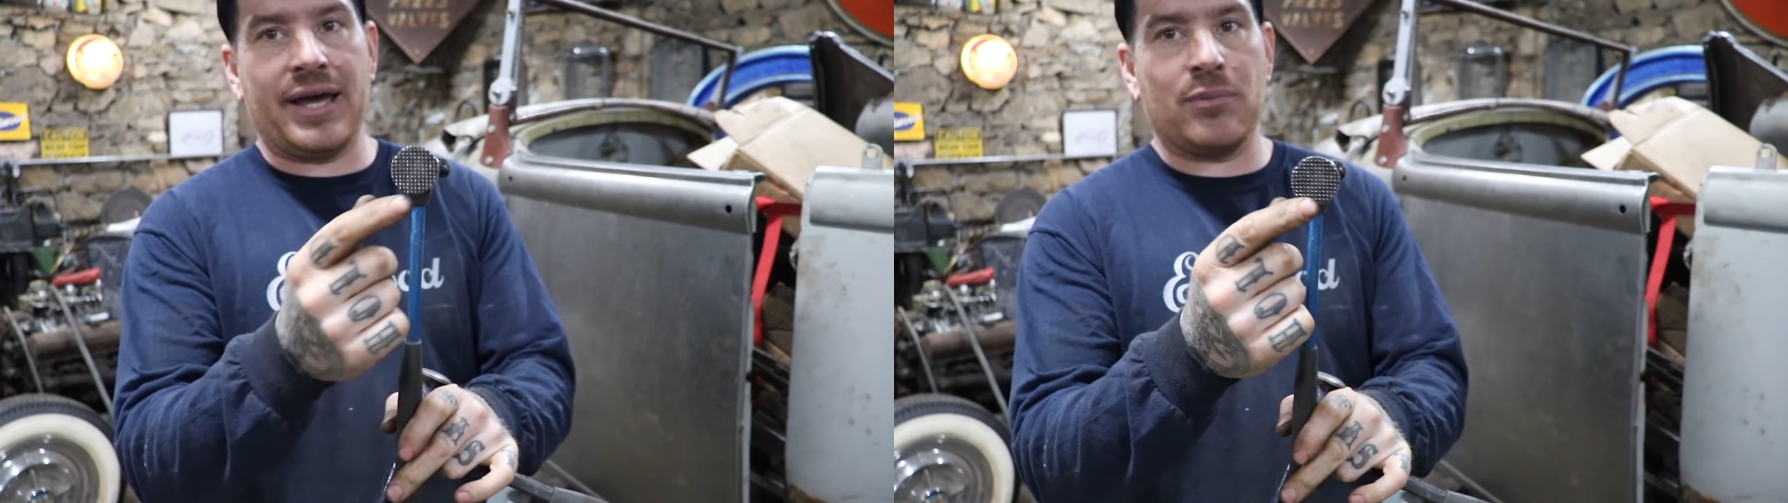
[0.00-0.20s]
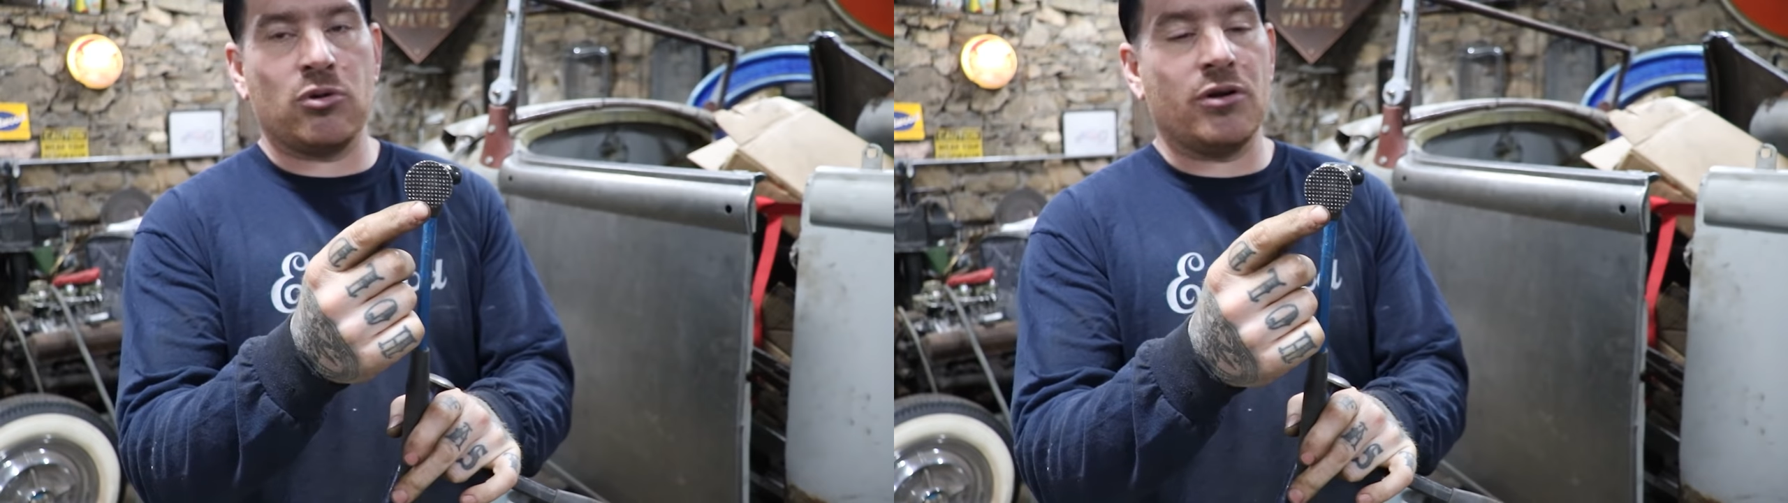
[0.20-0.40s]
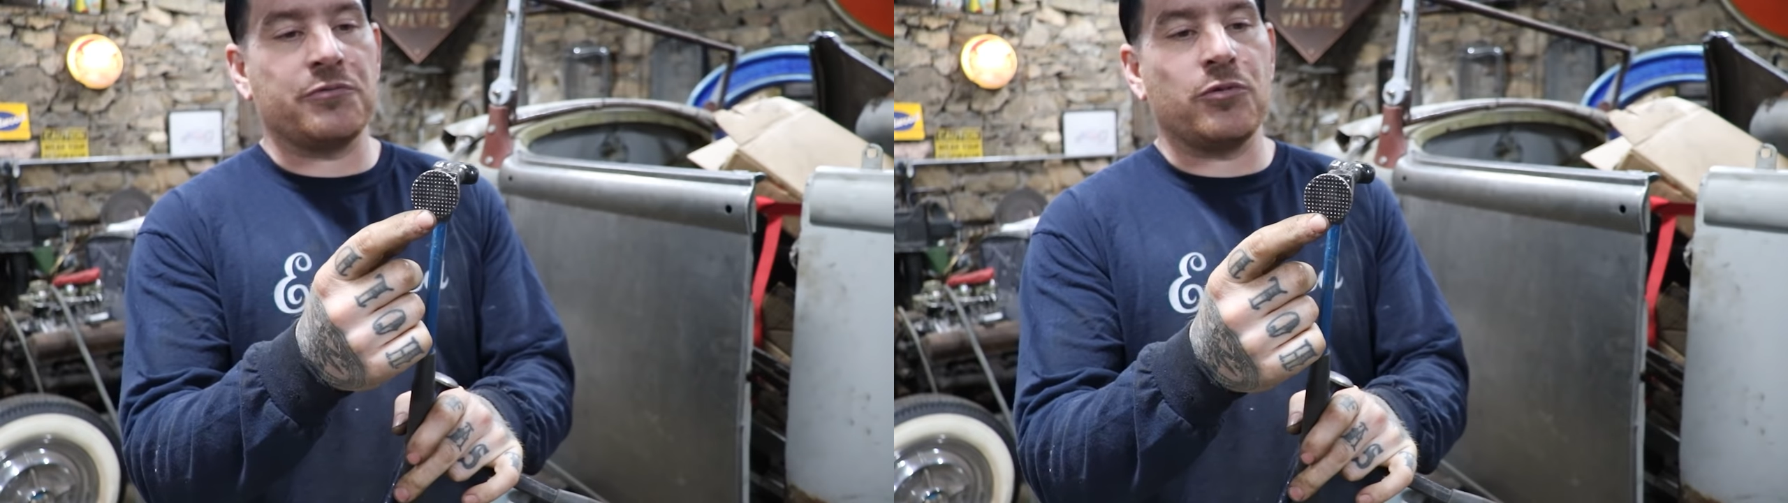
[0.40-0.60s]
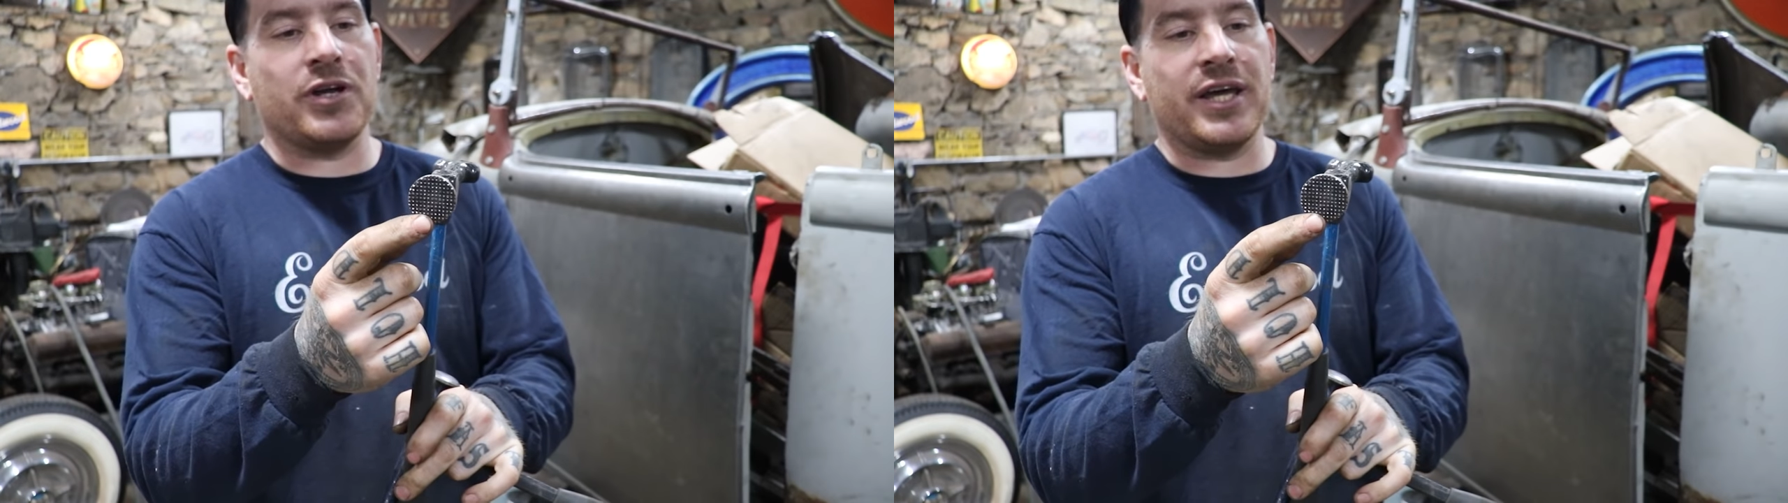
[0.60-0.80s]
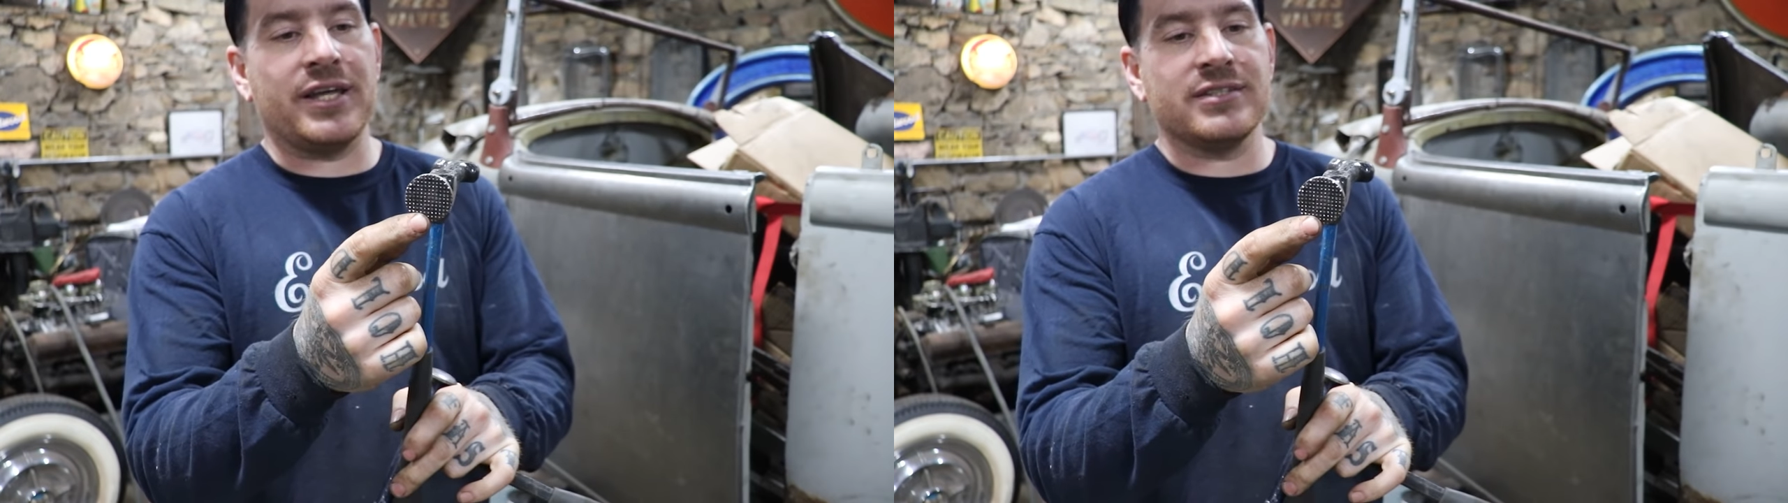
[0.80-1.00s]
hammer on
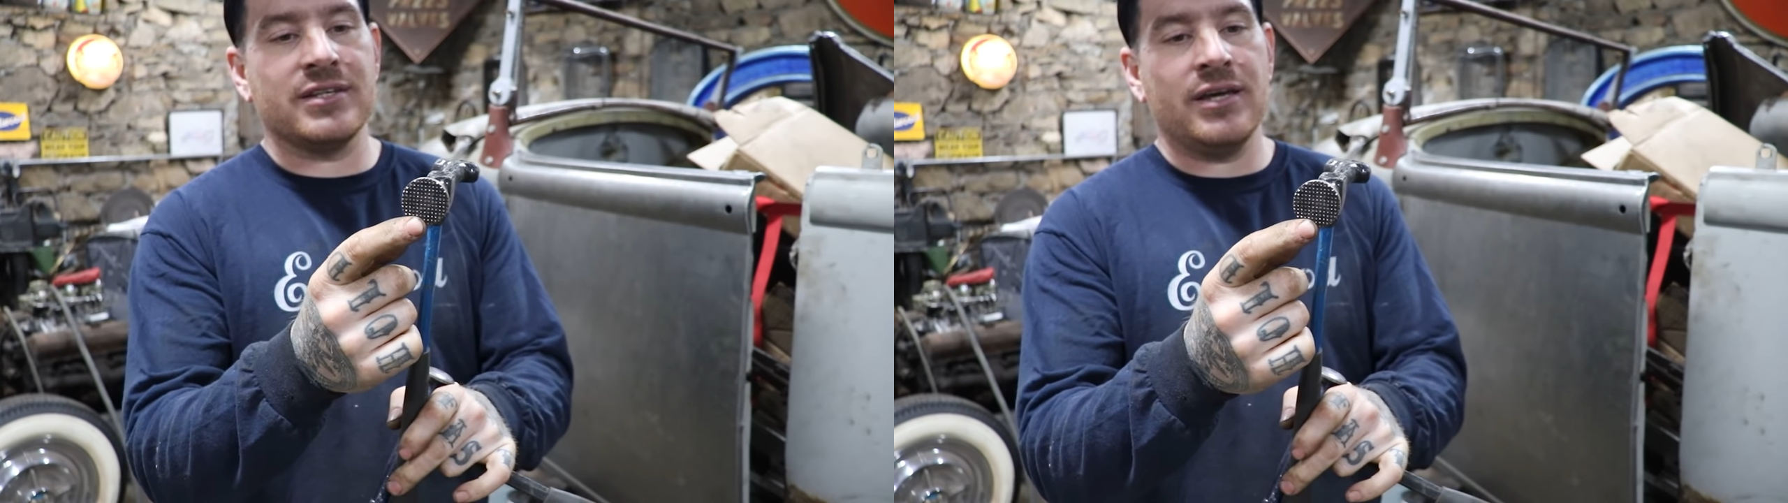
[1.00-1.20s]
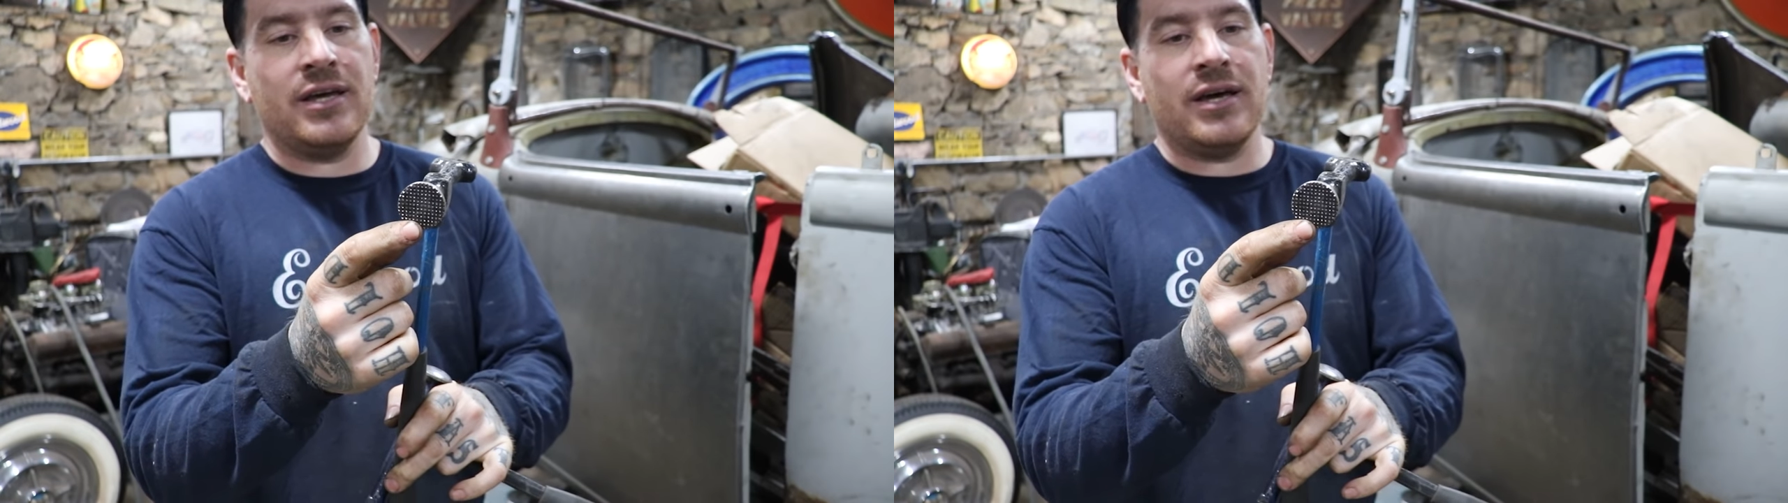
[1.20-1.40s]
one end